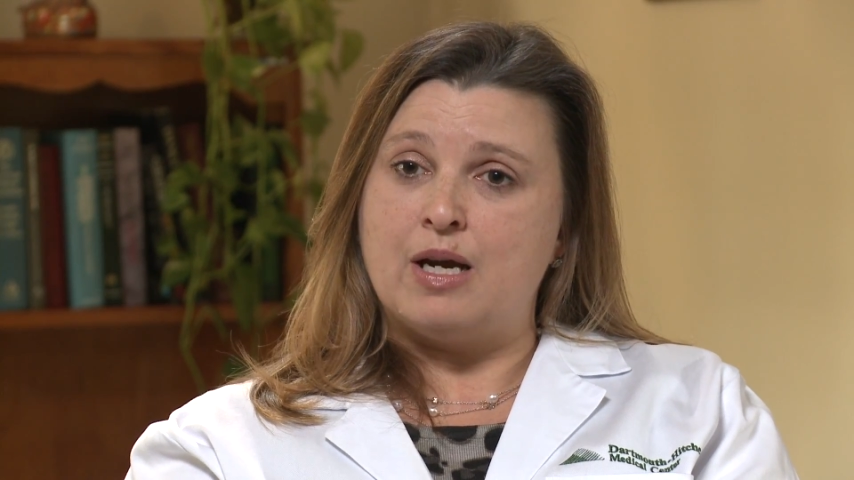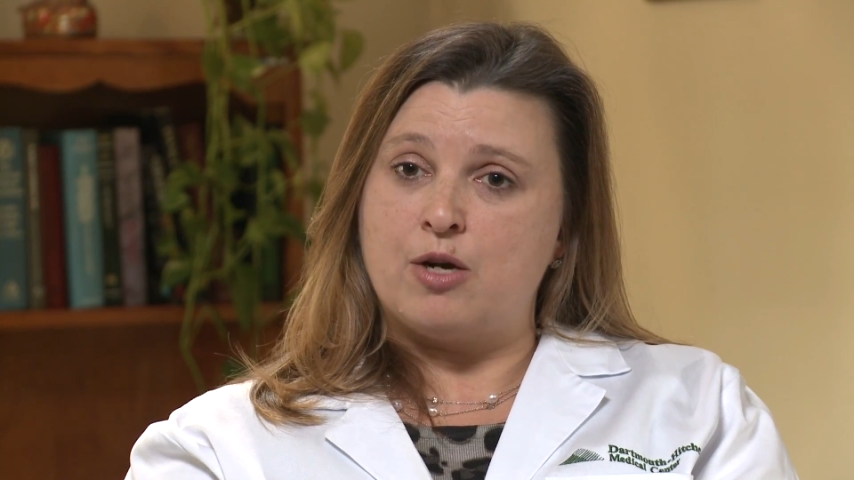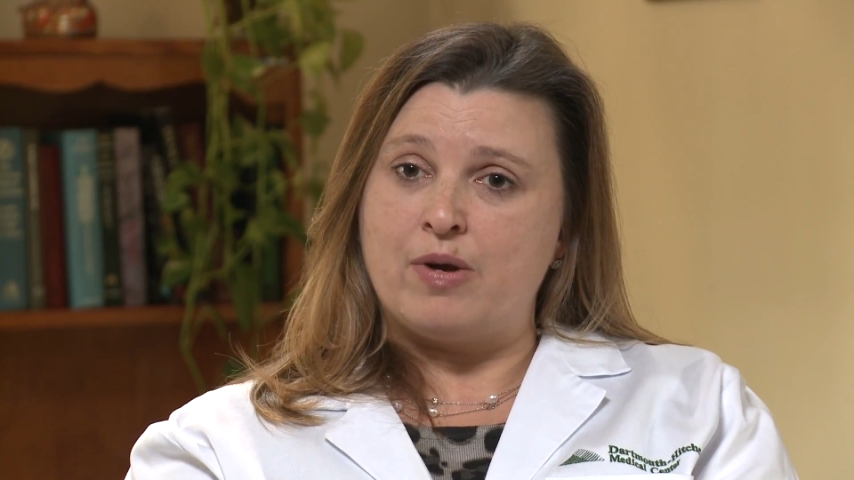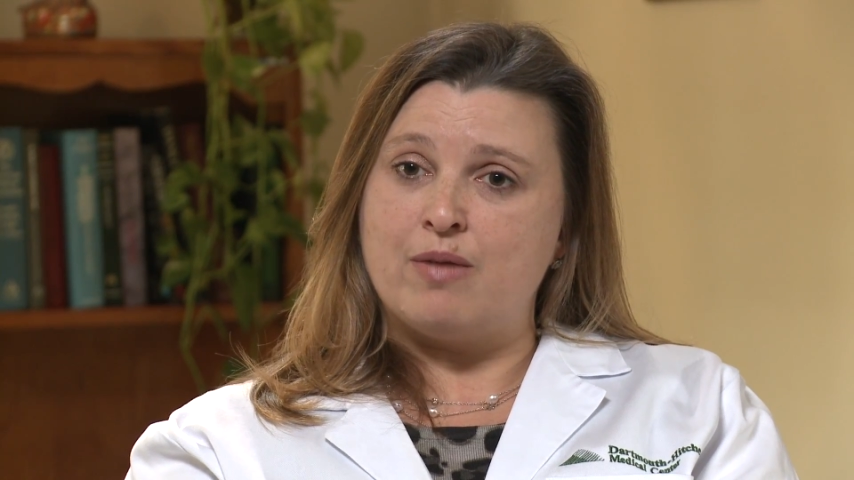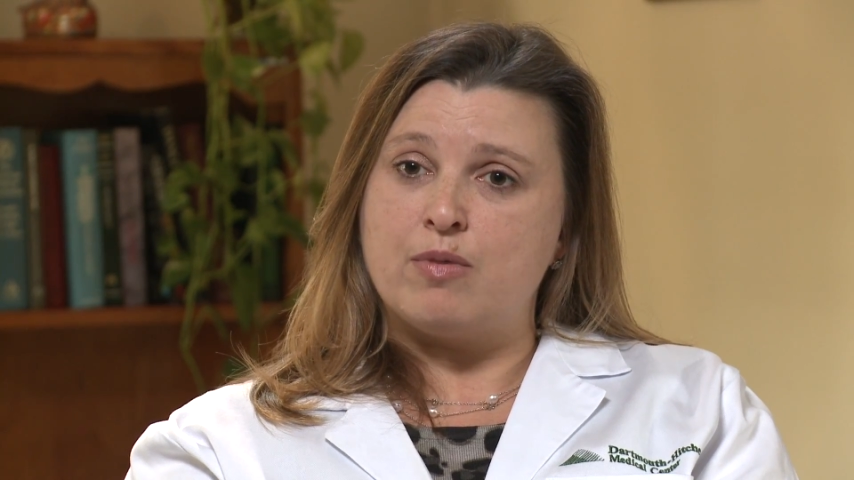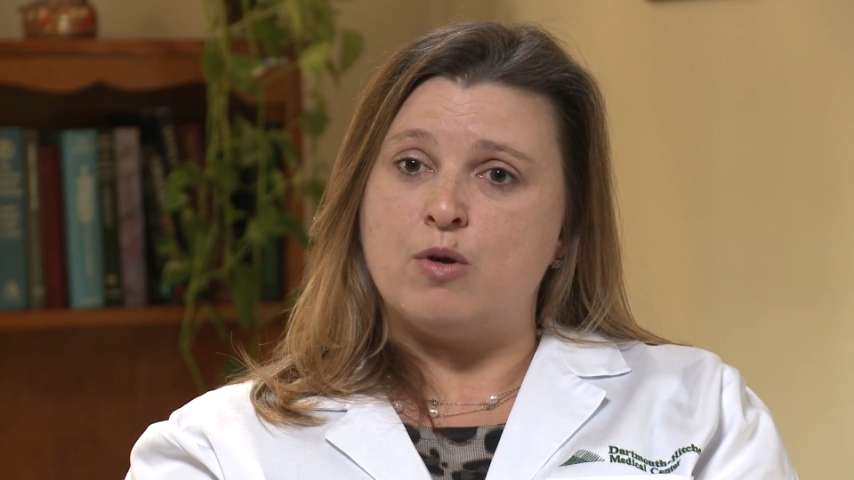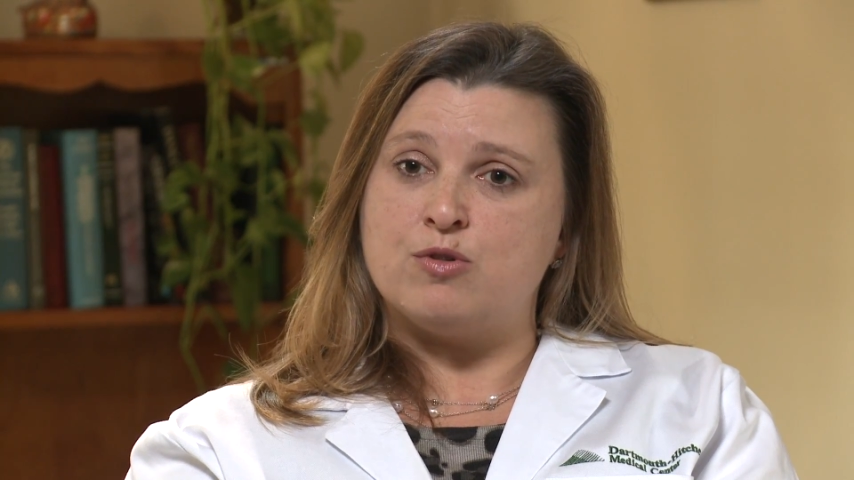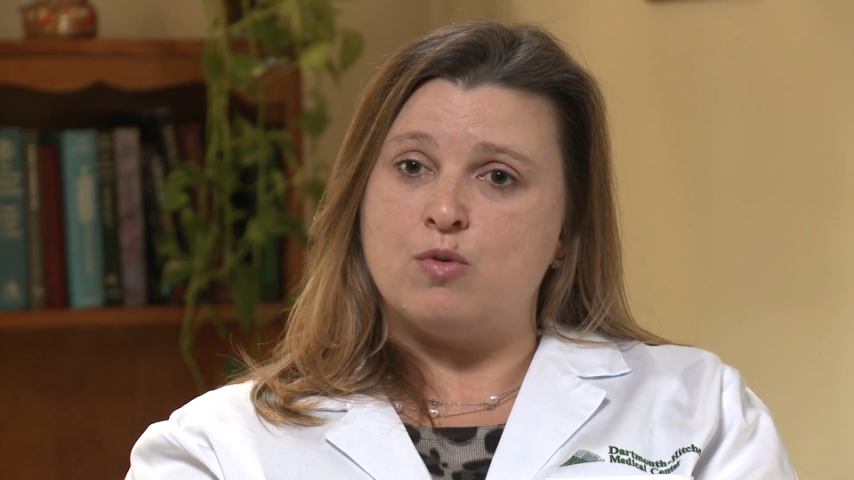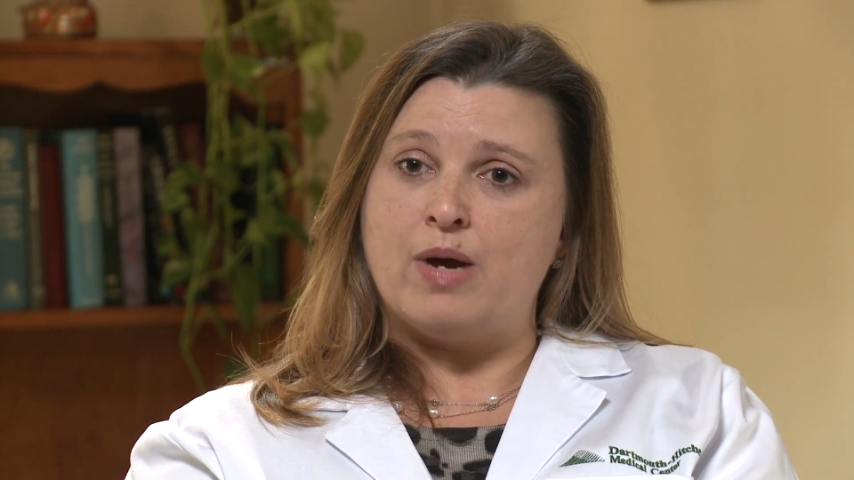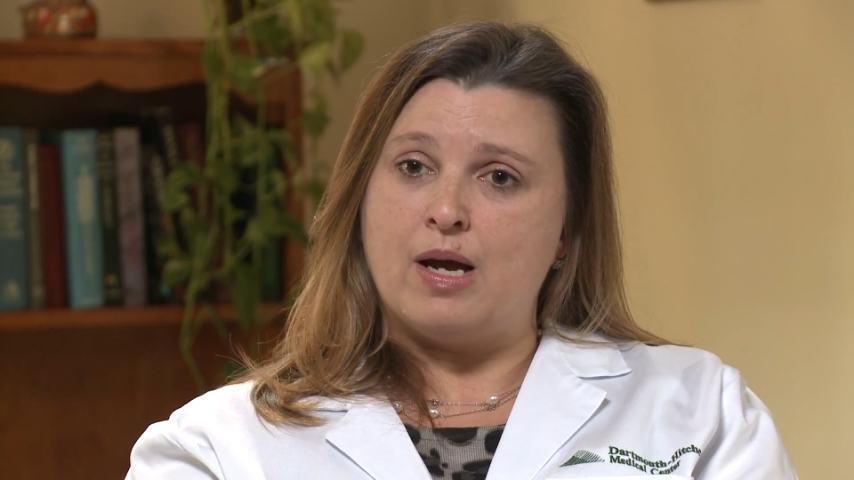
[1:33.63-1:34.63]
that cramp
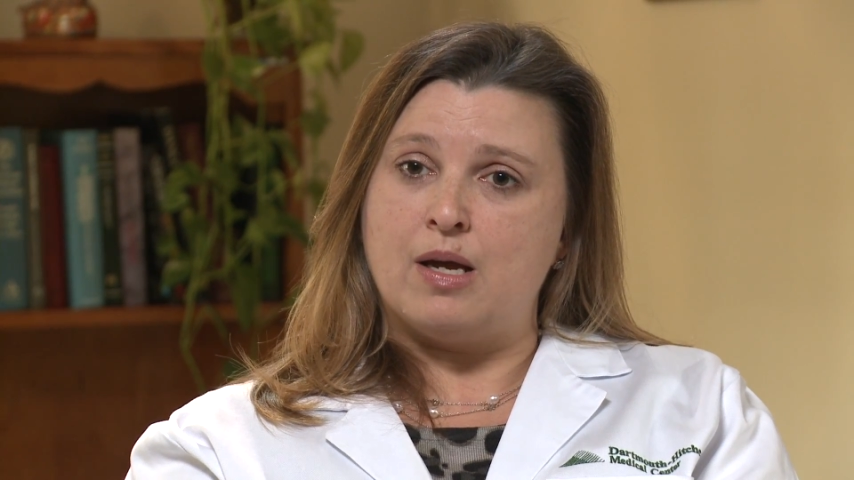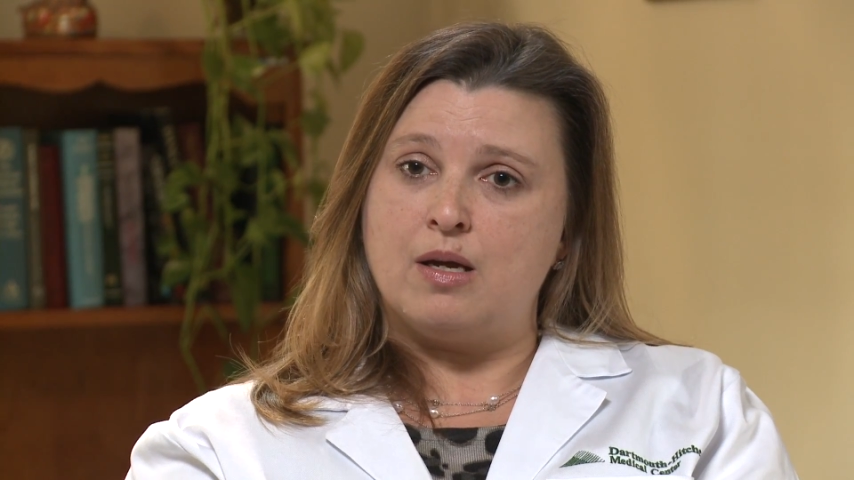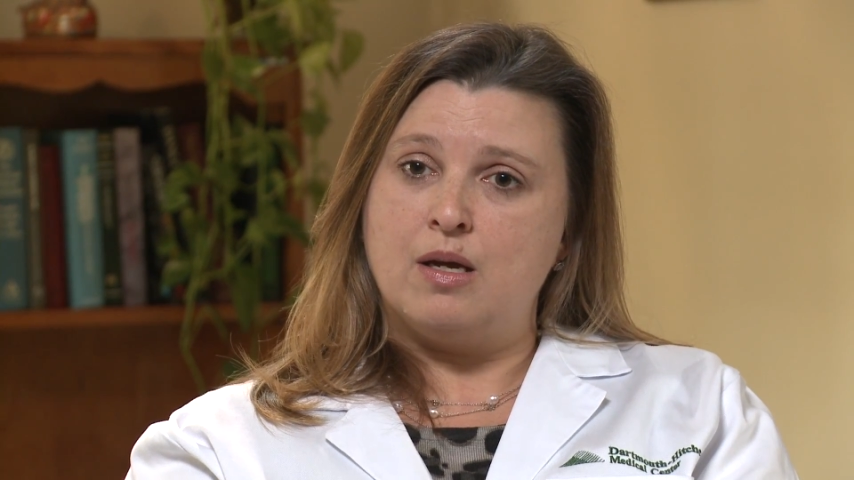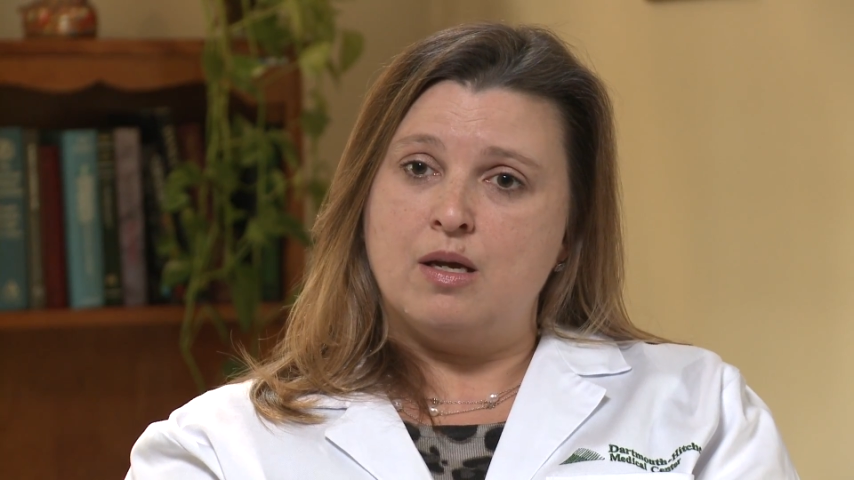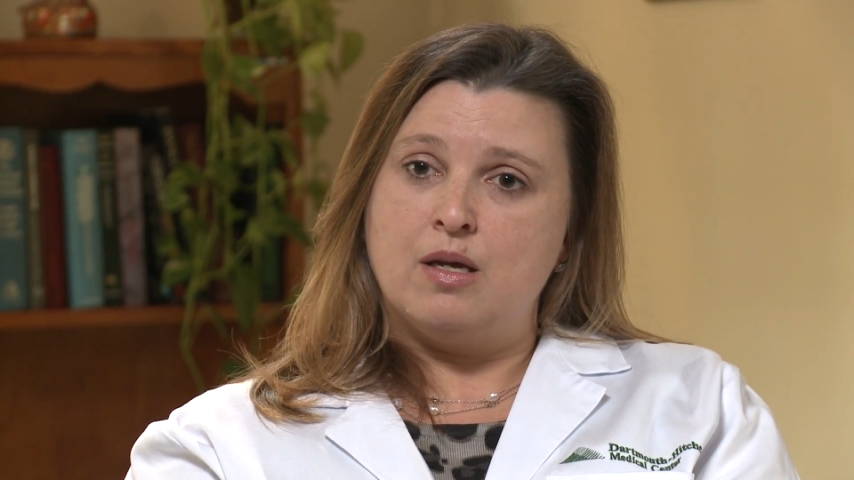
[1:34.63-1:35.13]
goes away.